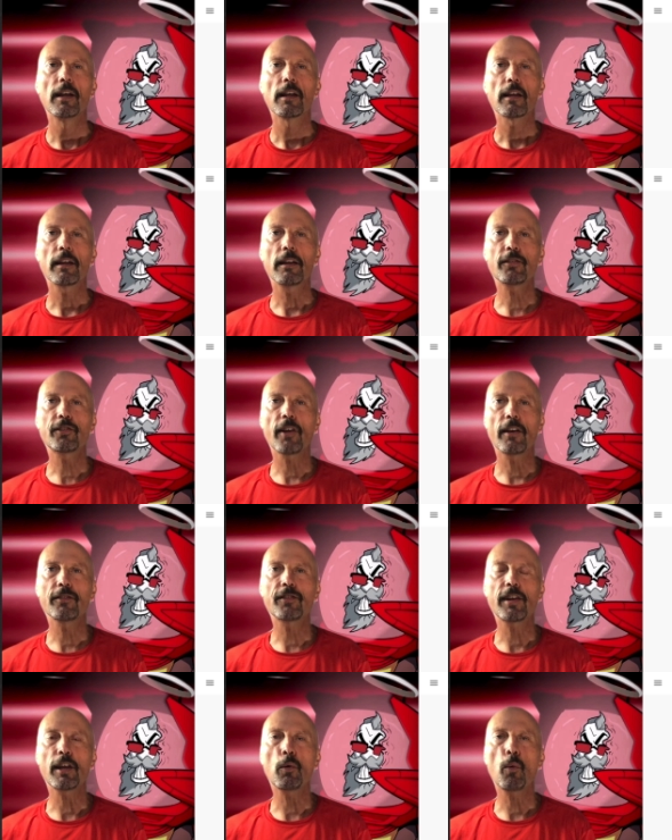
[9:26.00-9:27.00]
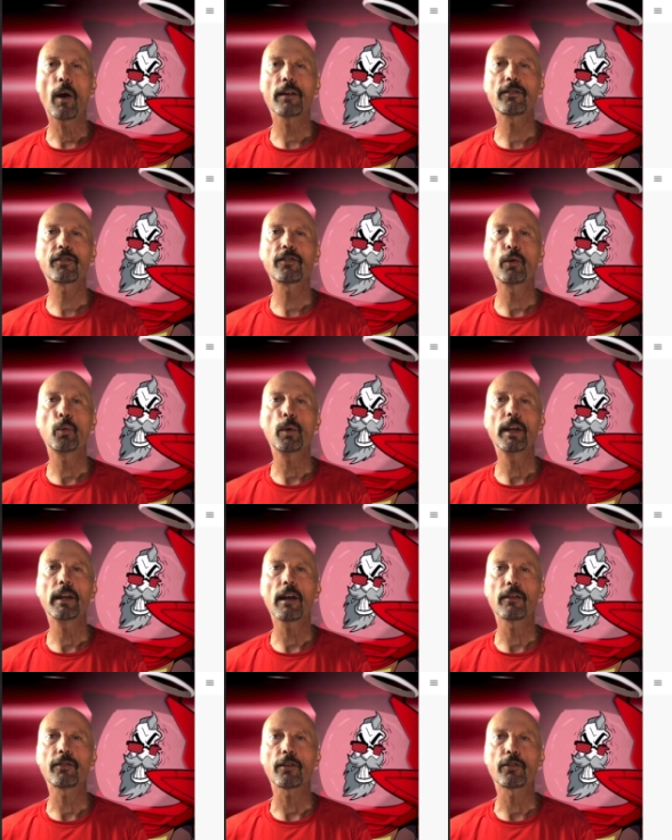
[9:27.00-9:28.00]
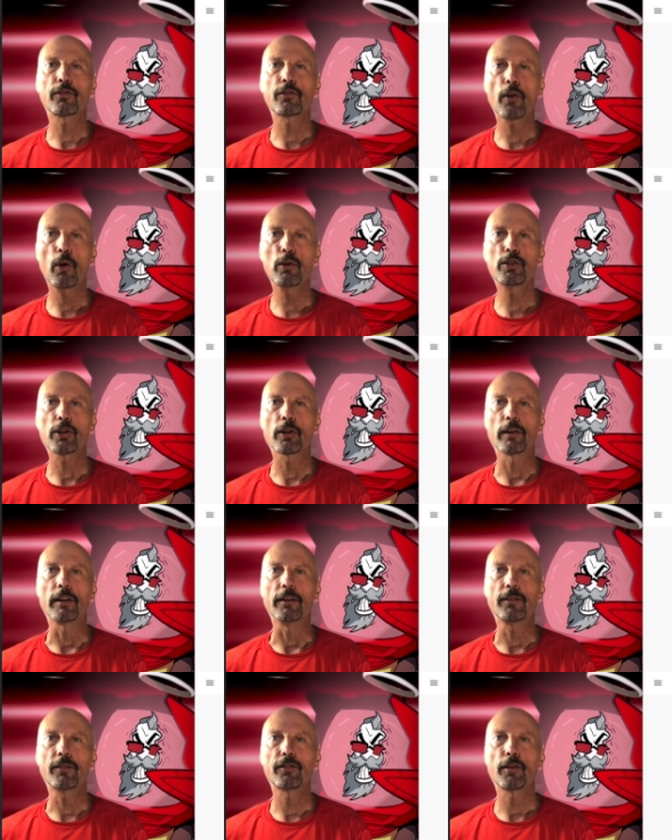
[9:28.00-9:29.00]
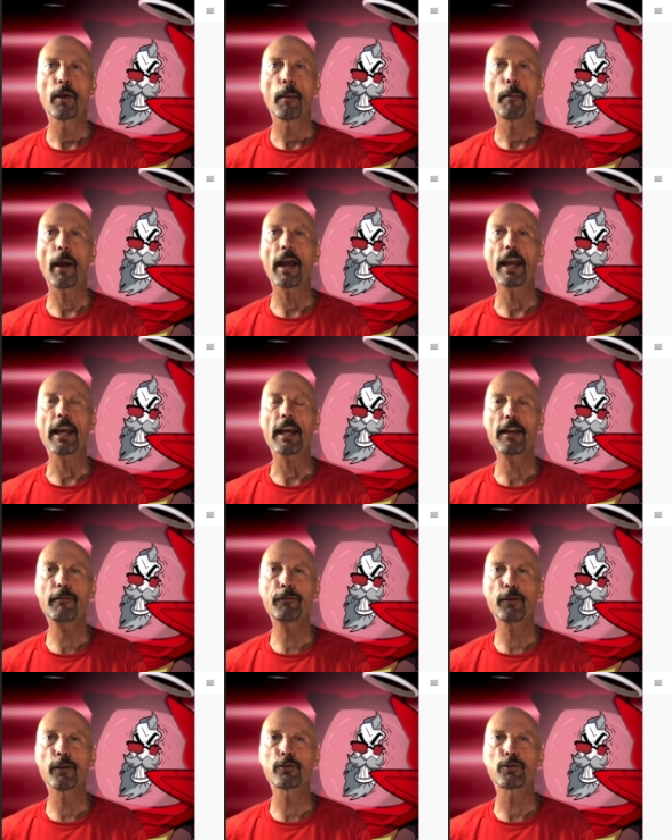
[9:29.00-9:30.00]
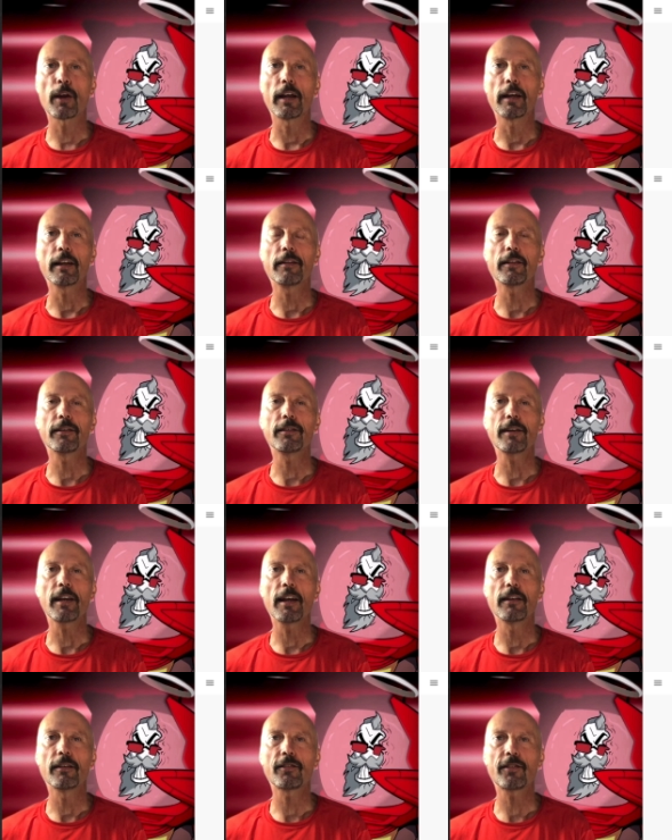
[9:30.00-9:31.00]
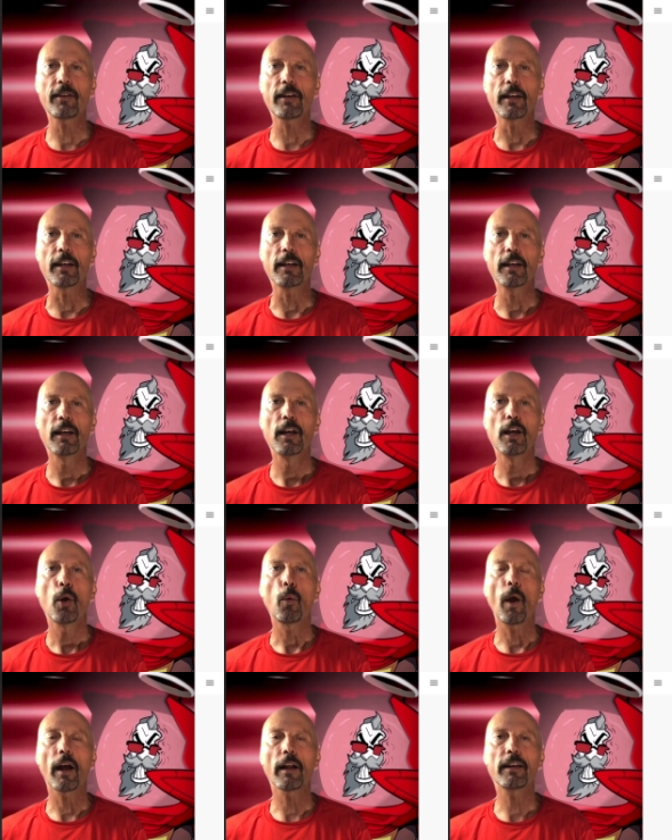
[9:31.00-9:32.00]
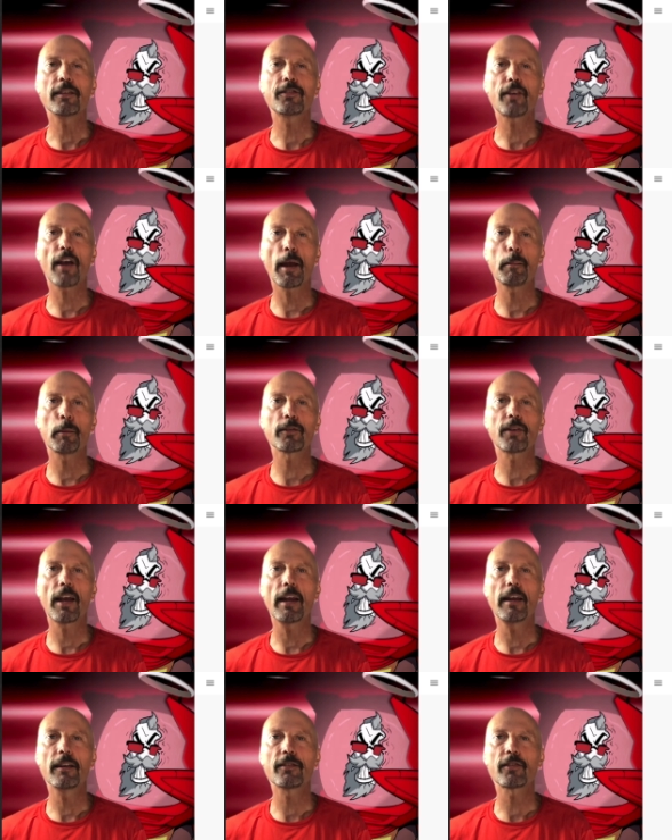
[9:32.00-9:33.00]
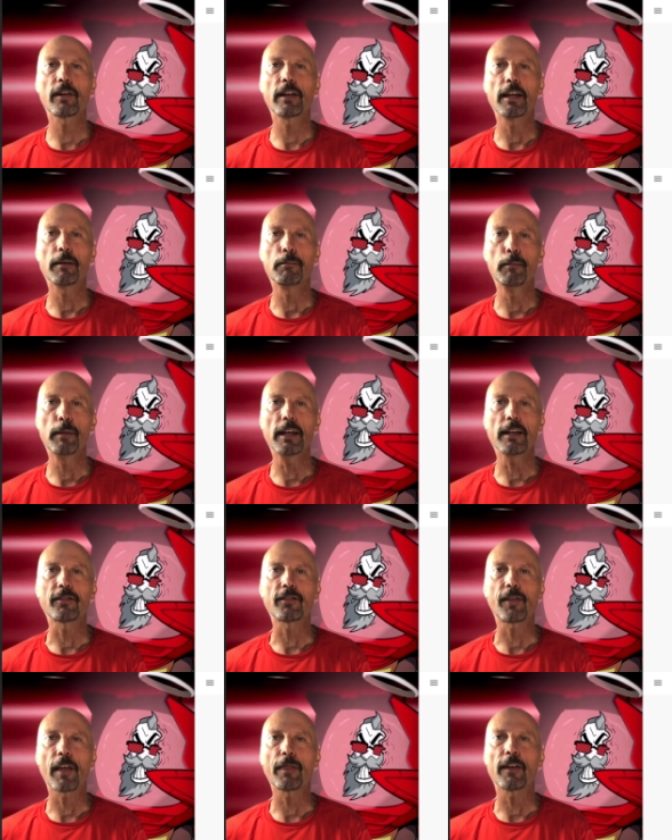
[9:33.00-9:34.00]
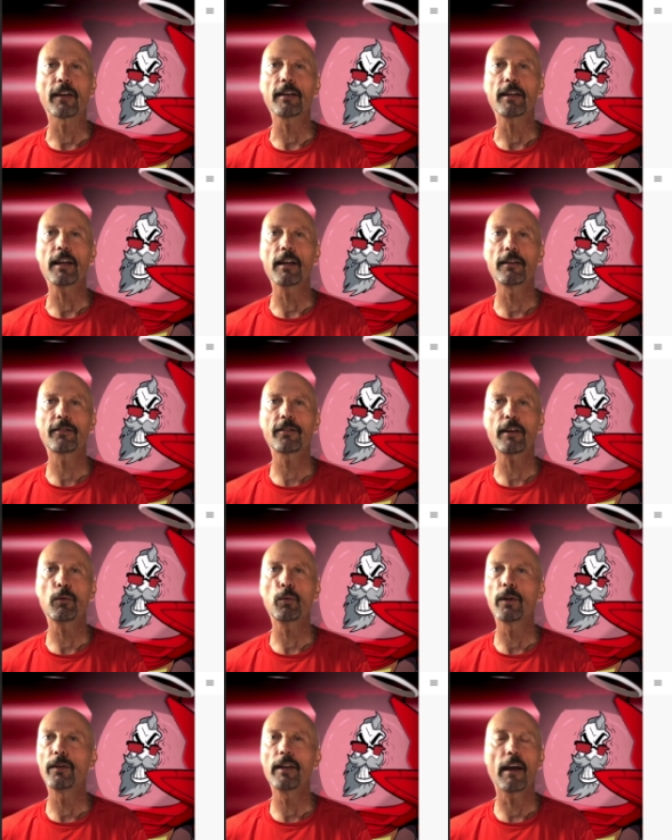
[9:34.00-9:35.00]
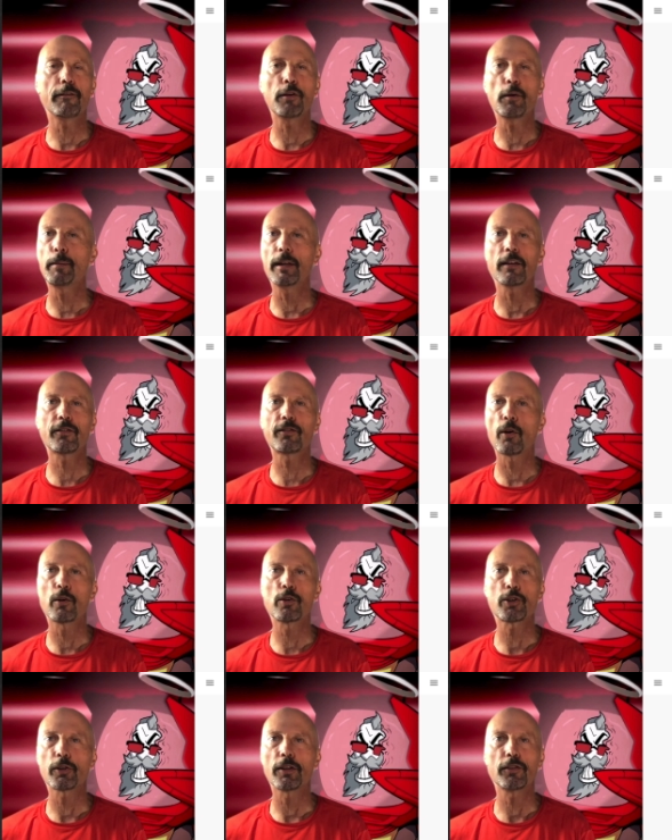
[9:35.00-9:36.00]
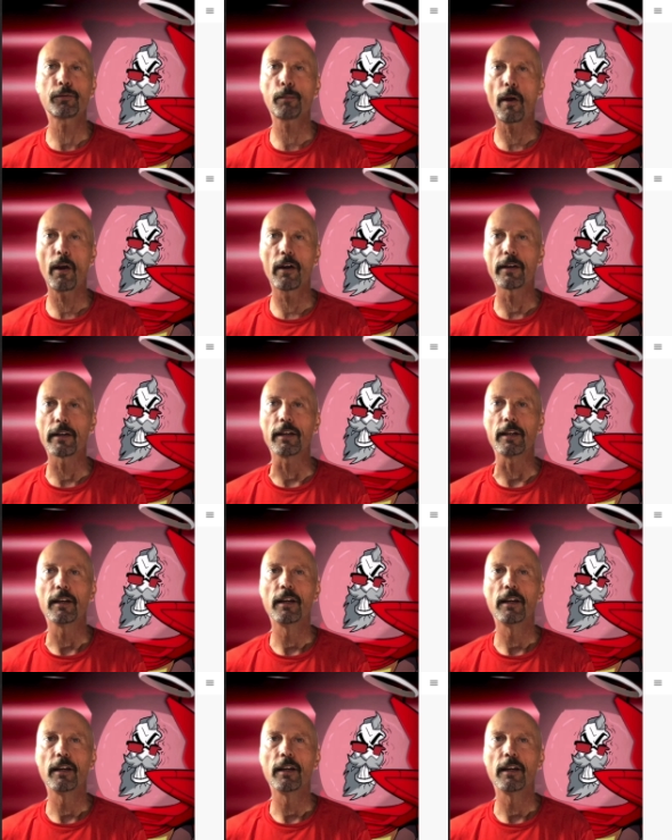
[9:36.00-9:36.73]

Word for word: He says he wants to win as a socialist by infiltrating the DNC, while he simultaneously admits that the DNC will never be a socialist party.